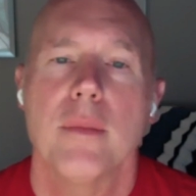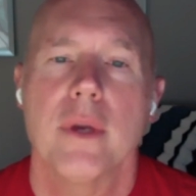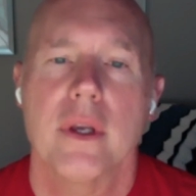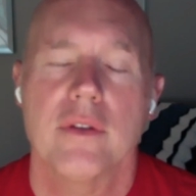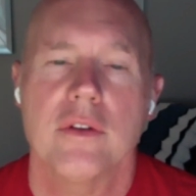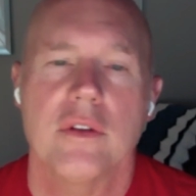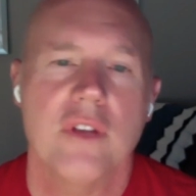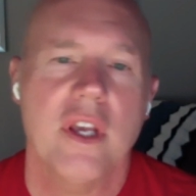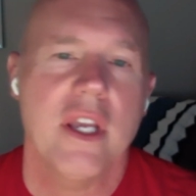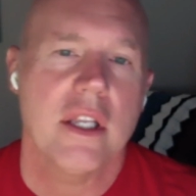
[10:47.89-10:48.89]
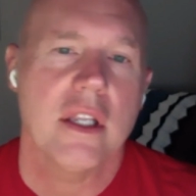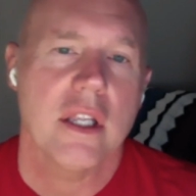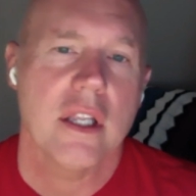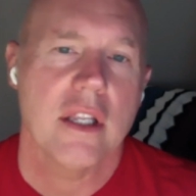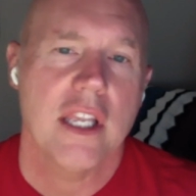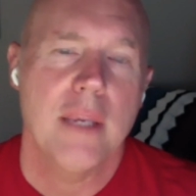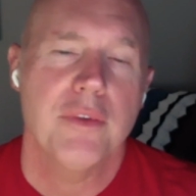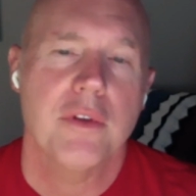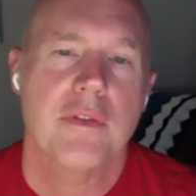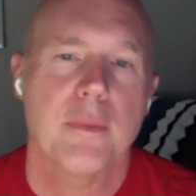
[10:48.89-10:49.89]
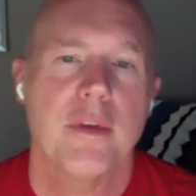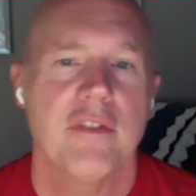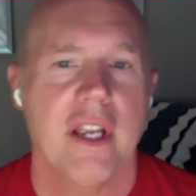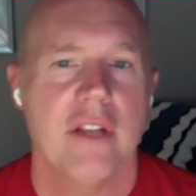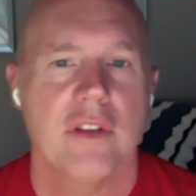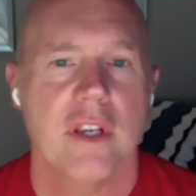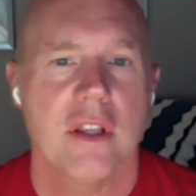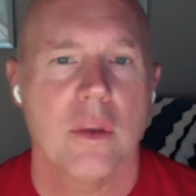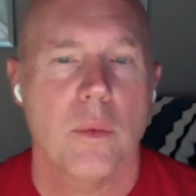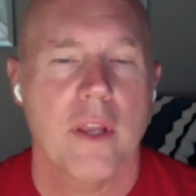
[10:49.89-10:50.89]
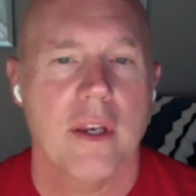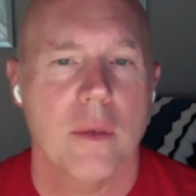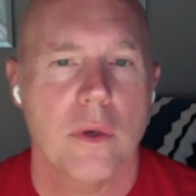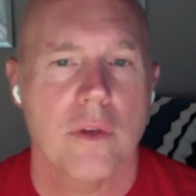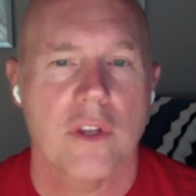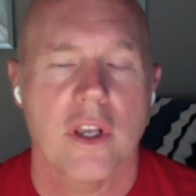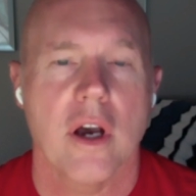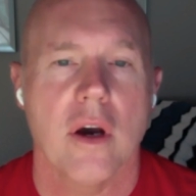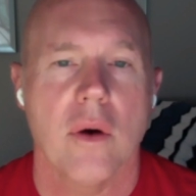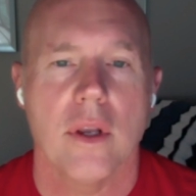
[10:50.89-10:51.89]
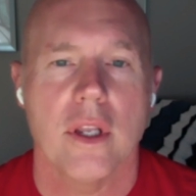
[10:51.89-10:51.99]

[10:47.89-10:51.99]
because, as you say, it keeps it from advancing in the way that it wants to go.